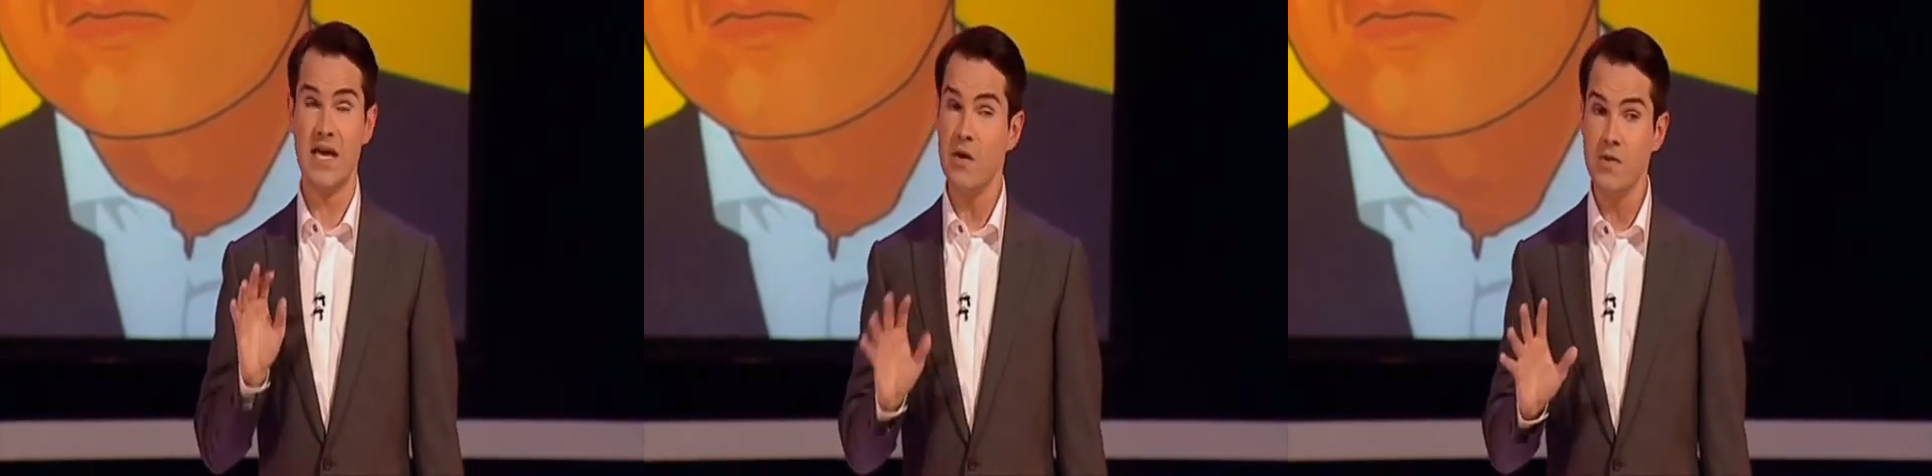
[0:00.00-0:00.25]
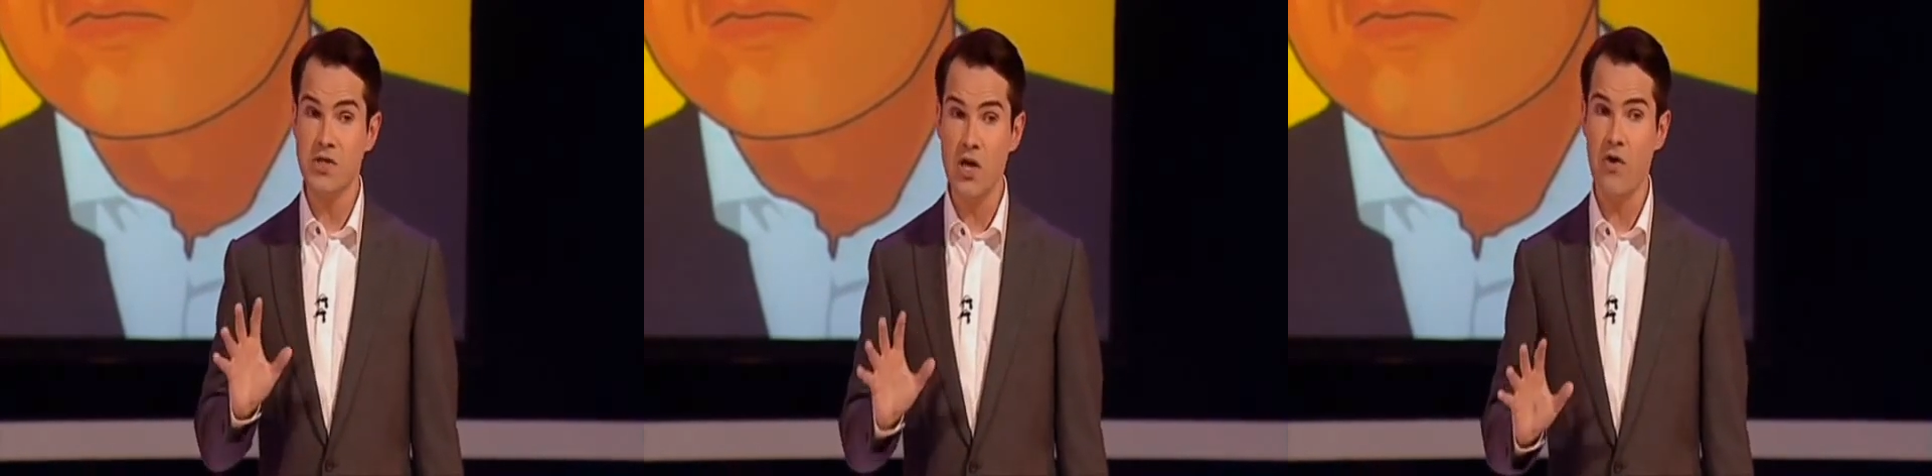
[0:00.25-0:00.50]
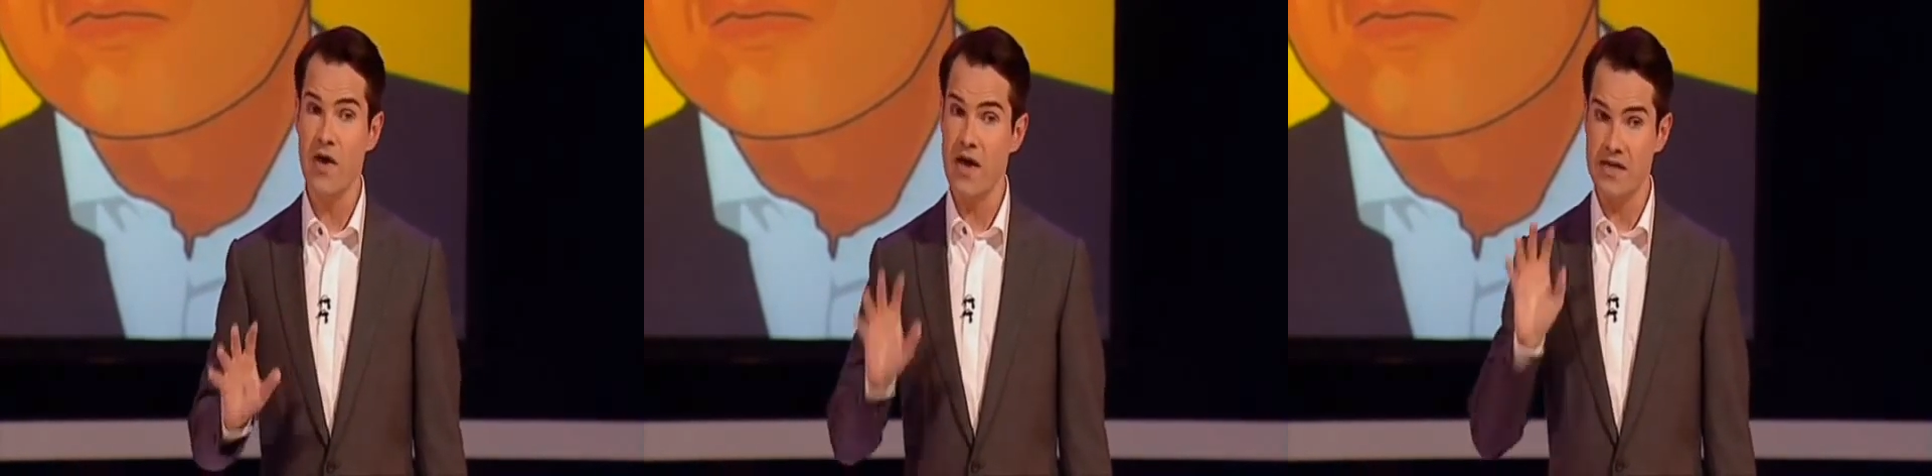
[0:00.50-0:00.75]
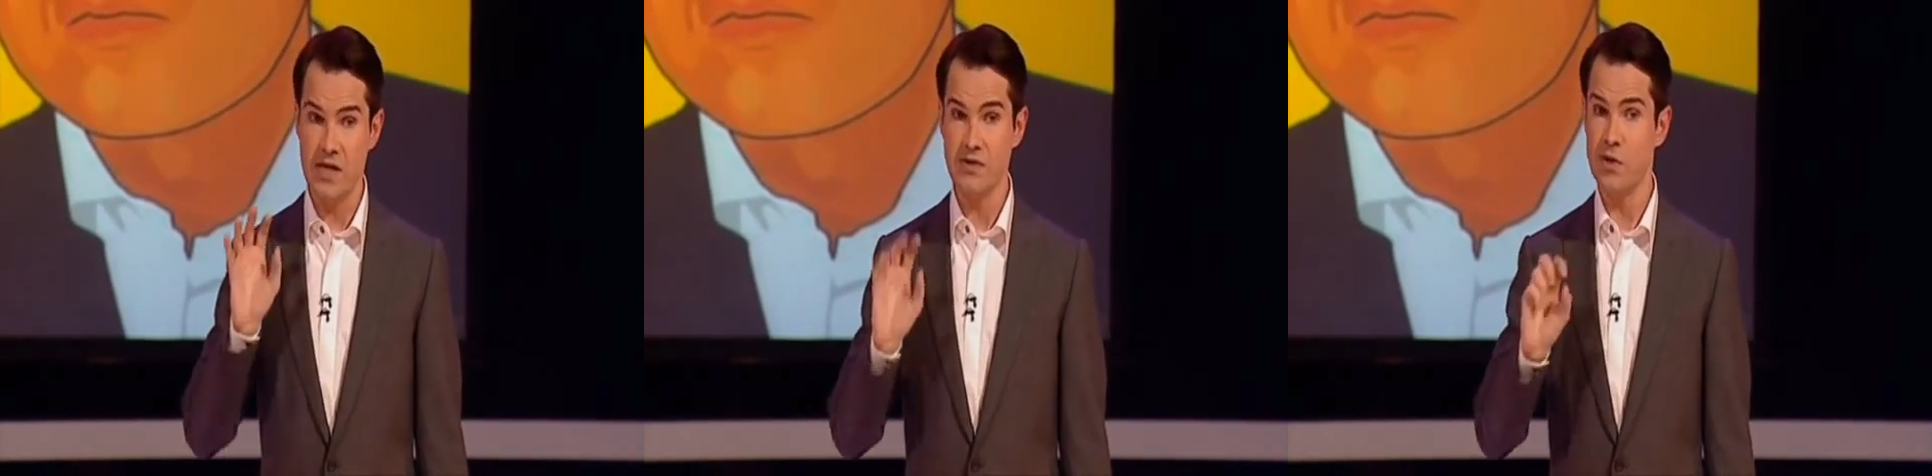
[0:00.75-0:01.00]
said I was
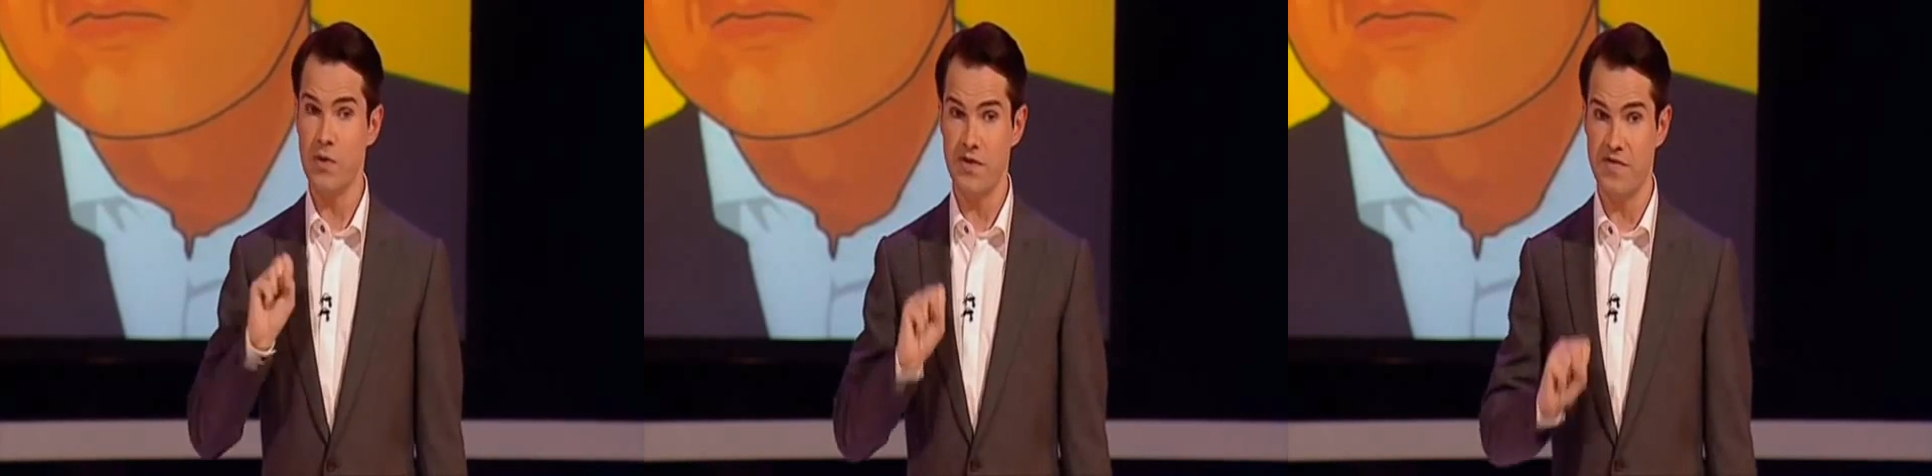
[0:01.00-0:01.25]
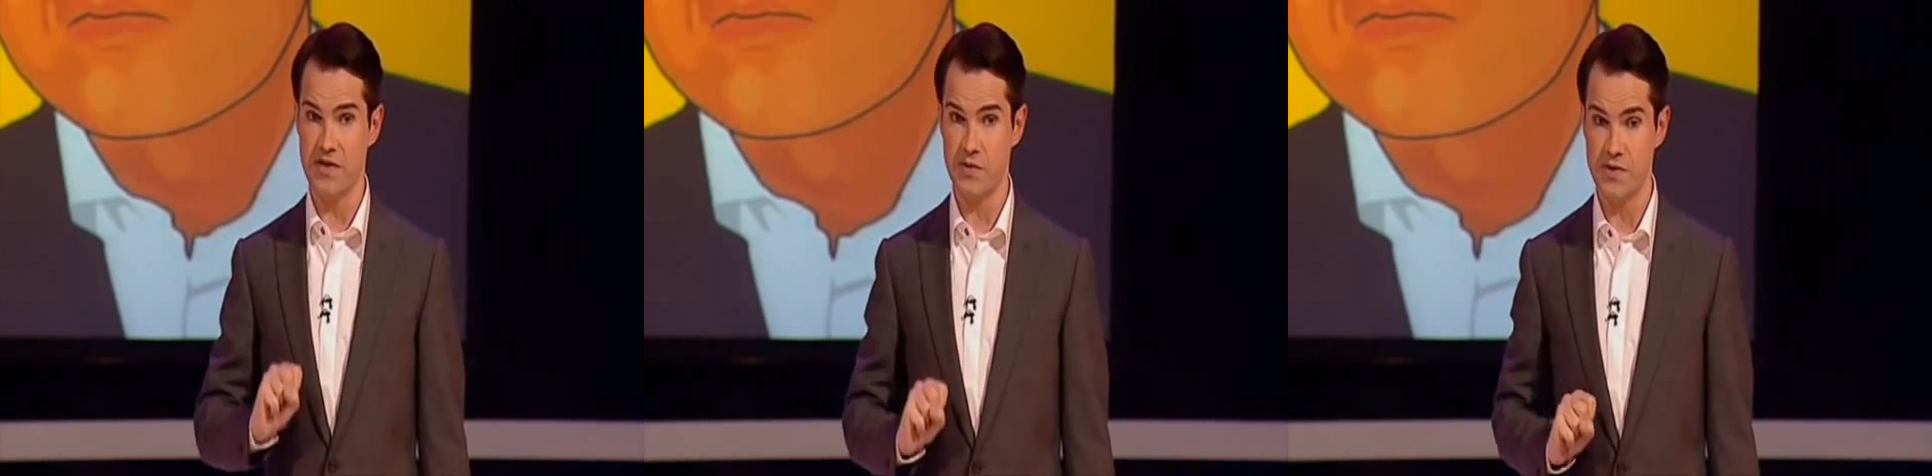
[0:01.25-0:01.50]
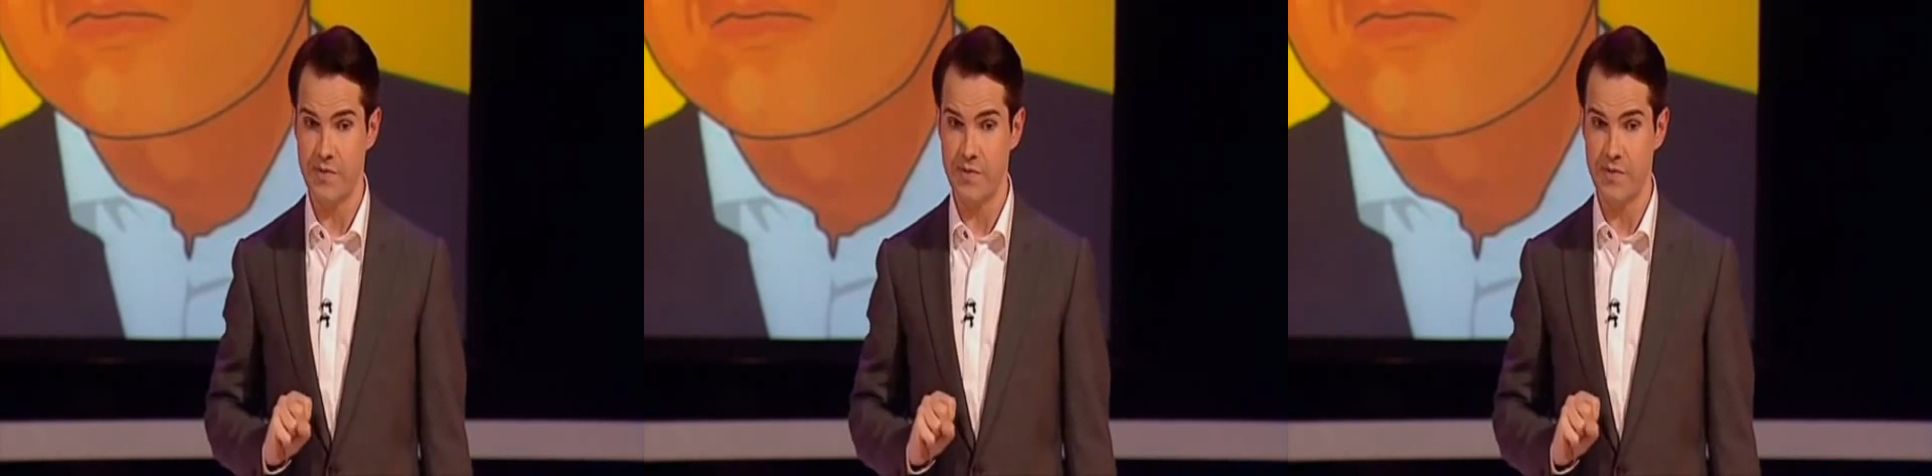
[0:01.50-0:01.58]
sorry, I don't see what the fuss